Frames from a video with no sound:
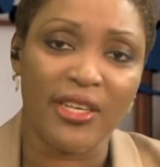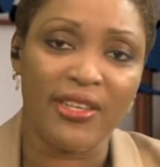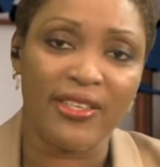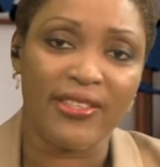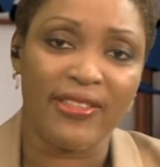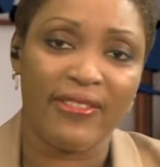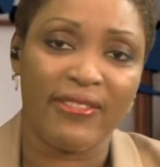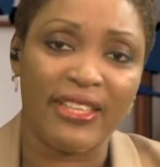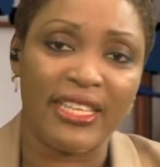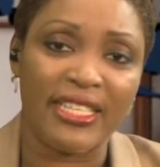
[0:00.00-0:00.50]

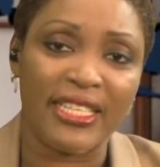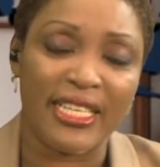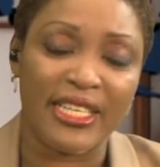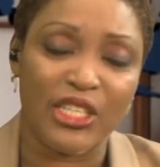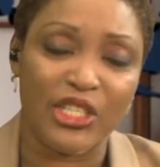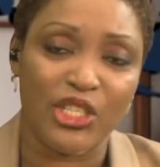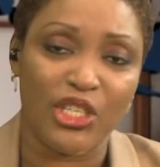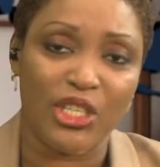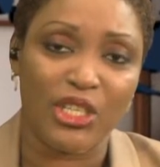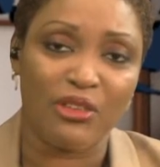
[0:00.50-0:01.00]
us on this
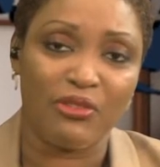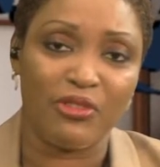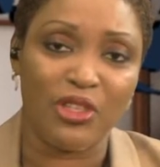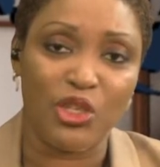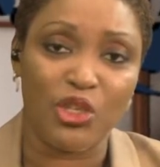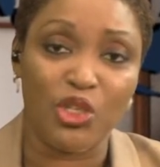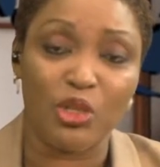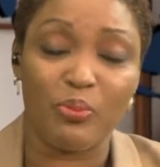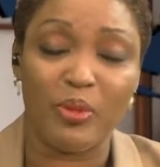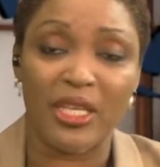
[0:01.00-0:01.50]
edition of
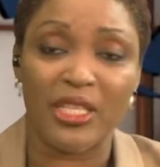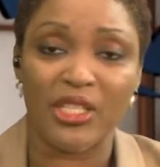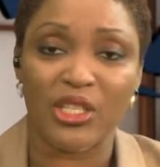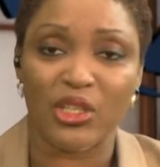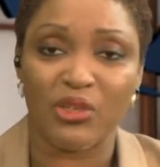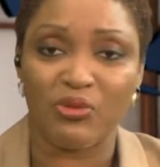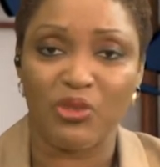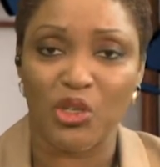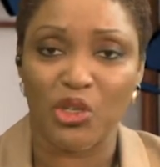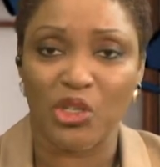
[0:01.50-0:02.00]
NewsBits
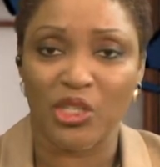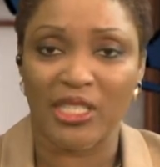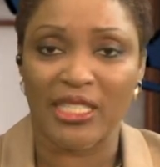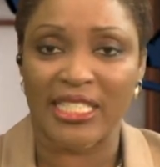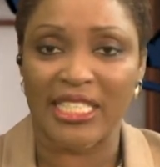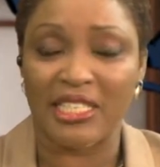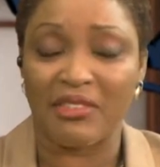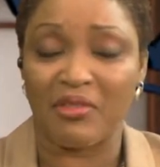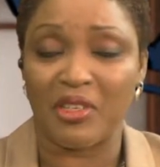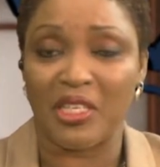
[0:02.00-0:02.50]
on Fuxion
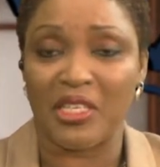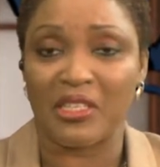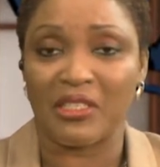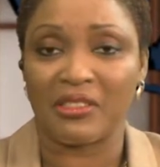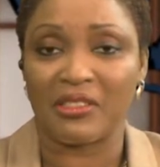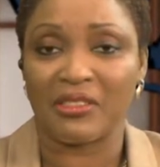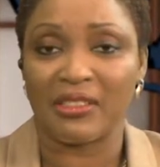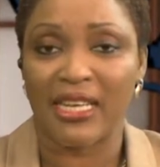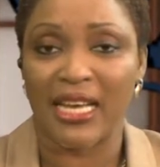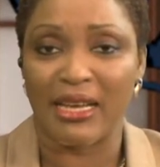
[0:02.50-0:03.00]
TV.
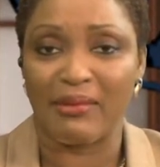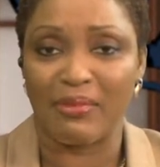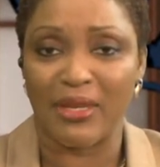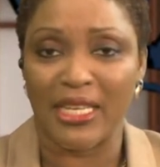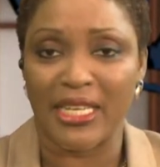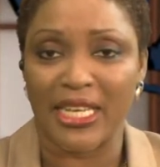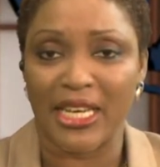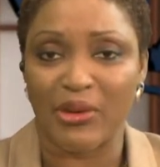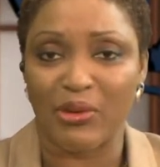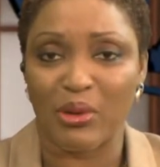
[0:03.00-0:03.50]
I'm
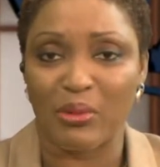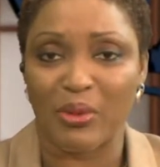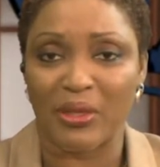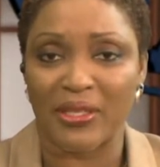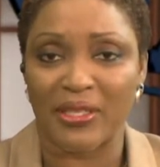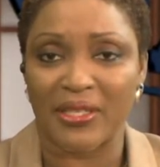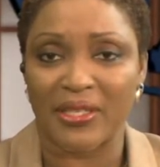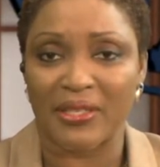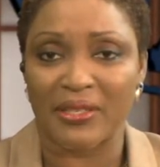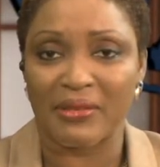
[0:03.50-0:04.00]
Nike
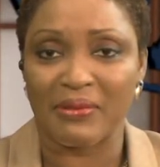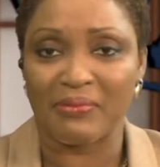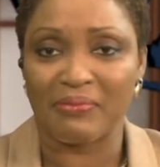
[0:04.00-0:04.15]
Roberts.